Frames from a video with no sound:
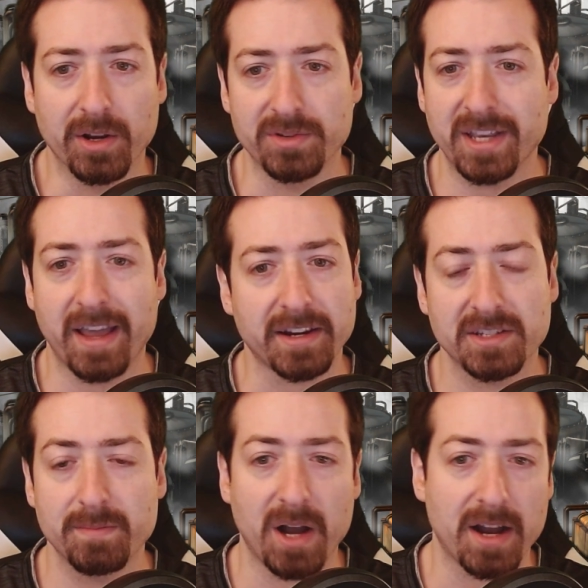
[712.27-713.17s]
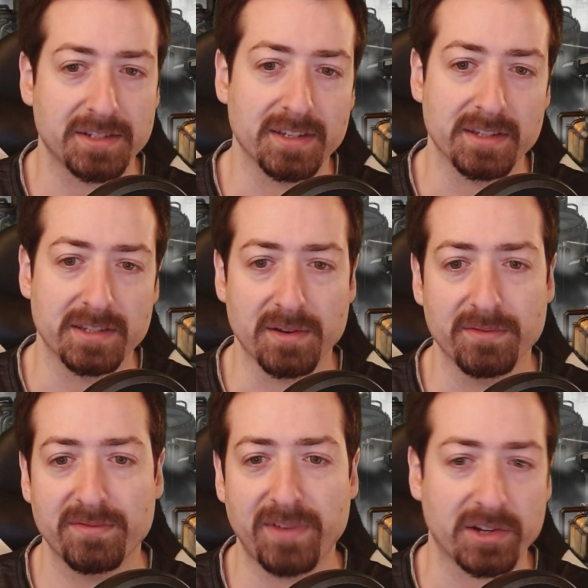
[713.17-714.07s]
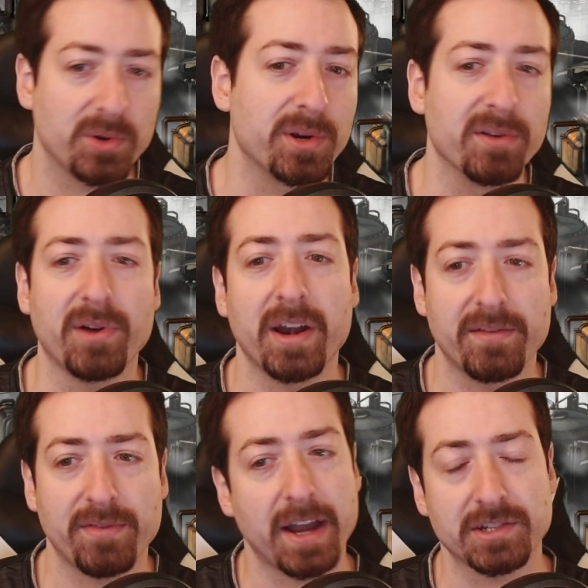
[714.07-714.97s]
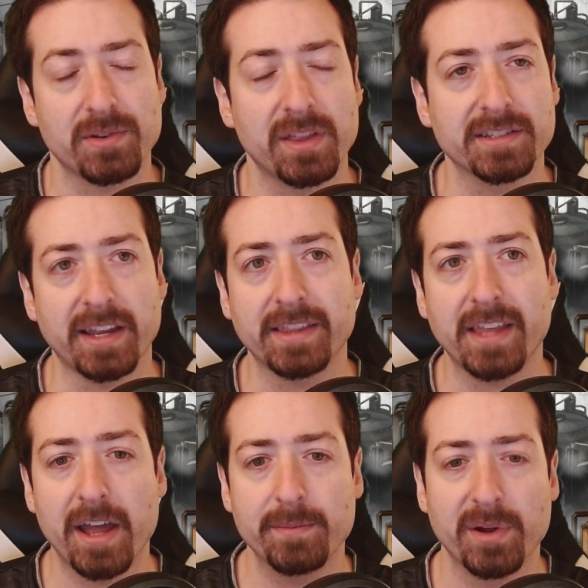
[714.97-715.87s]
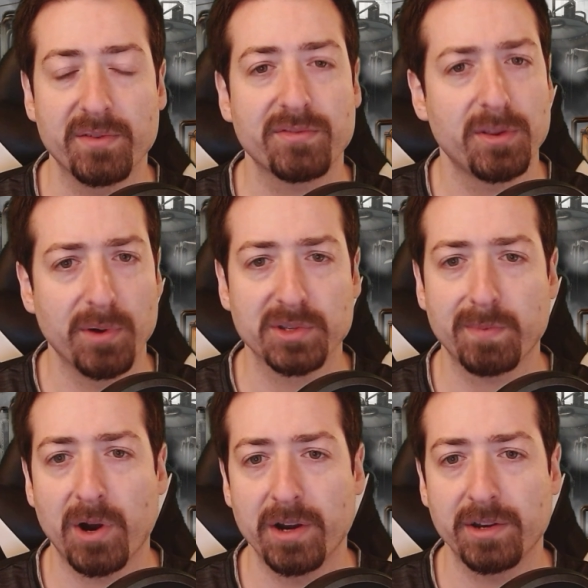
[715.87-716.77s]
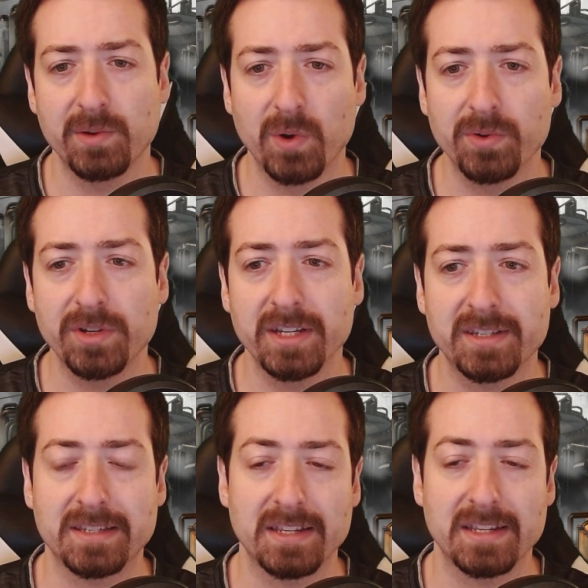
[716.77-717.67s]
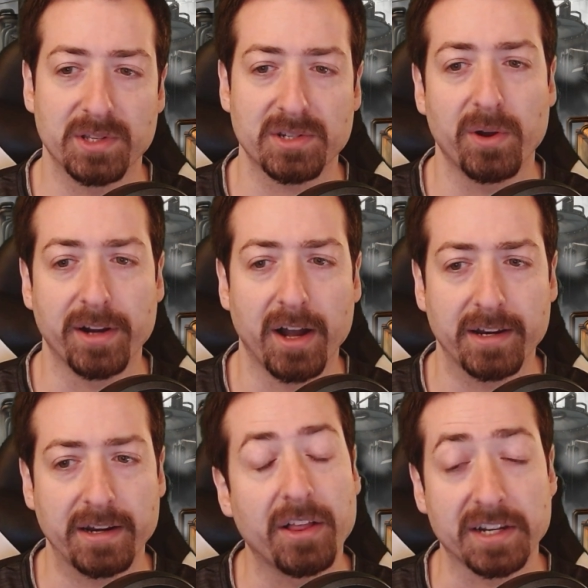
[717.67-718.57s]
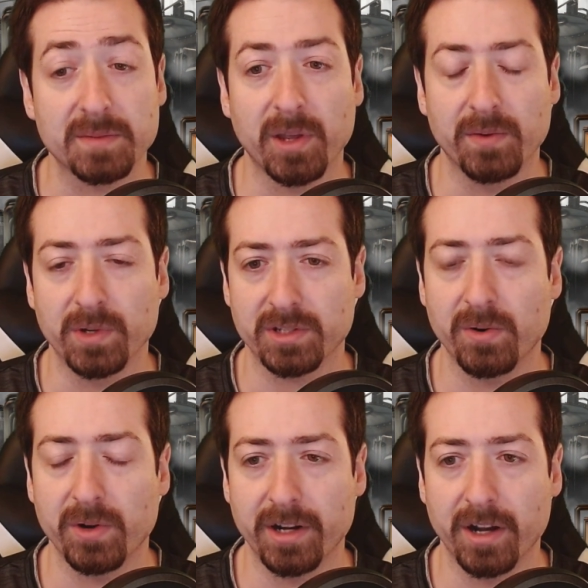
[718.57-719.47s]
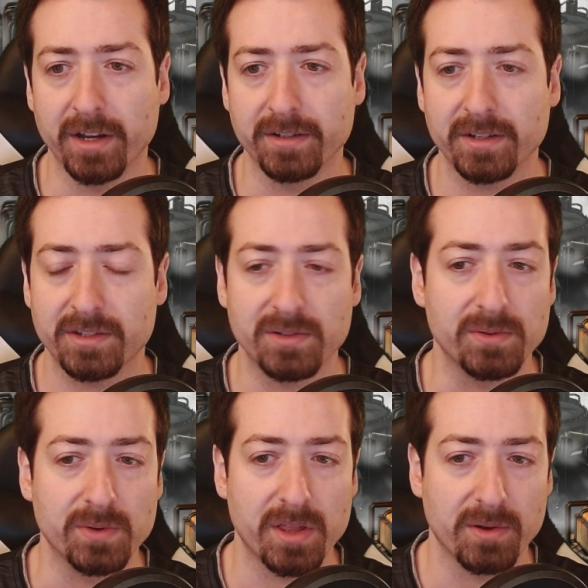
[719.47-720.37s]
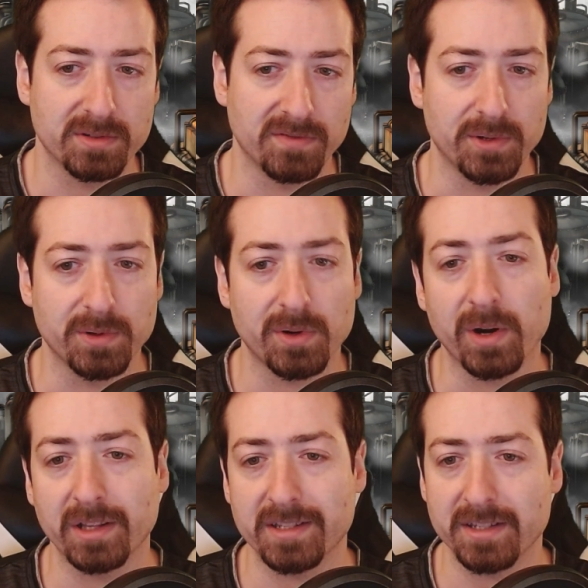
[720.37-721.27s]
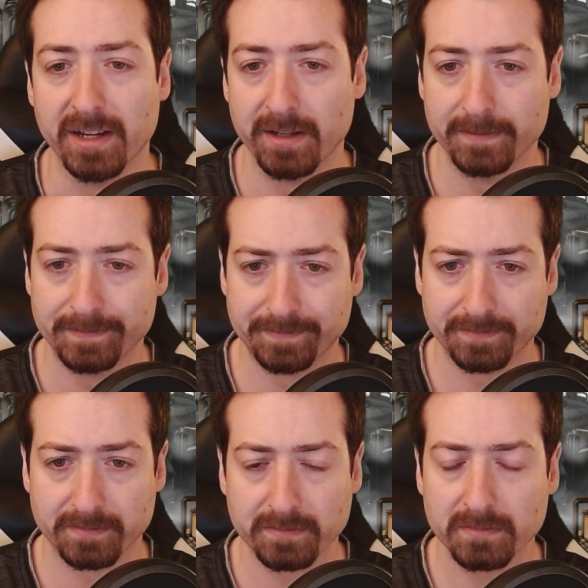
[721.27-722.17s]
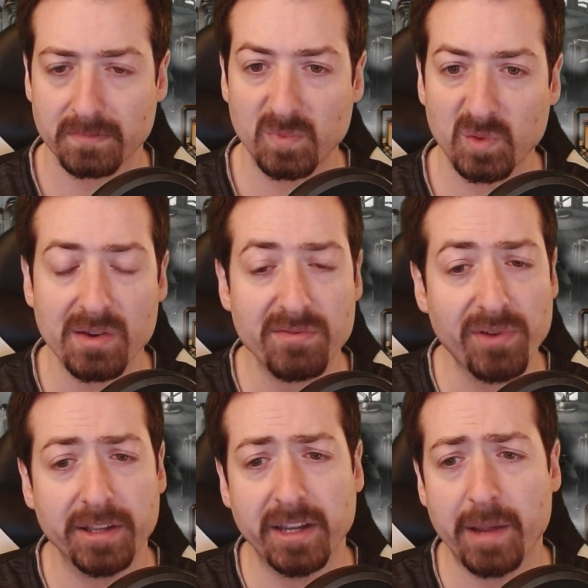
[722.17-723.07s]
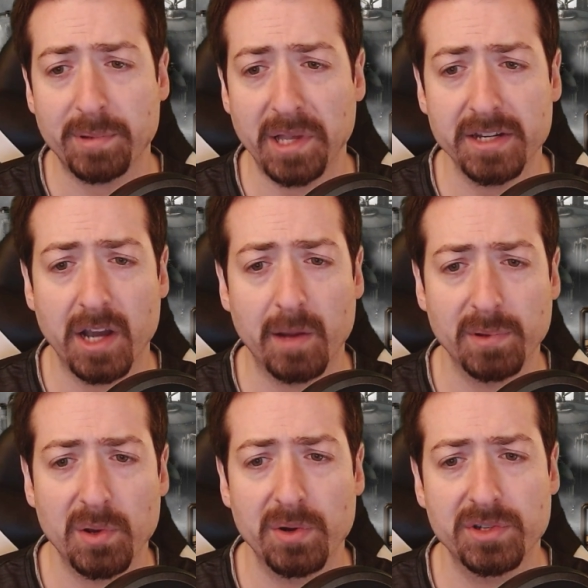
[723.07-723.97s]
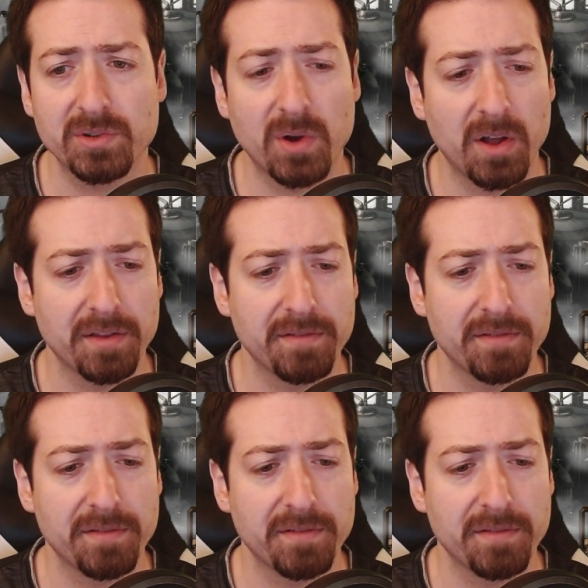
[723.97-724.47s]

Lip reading: text boxes of Factorio Friday Facts or things like that. But for the most part, you won't need to see what's going on, and I'll explain what's going on to those of you who are listening. Finally, I plan to upload to all of